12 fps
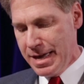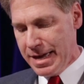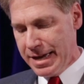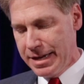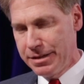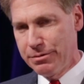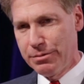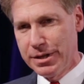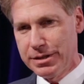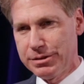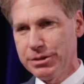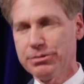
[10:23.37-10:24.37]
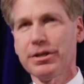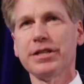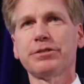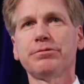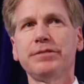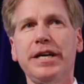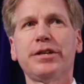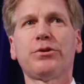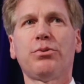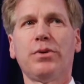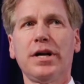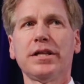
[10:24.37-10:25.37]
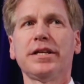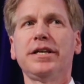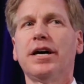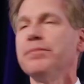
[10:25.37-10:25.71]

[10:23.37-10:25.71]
And we're just trying to create quality,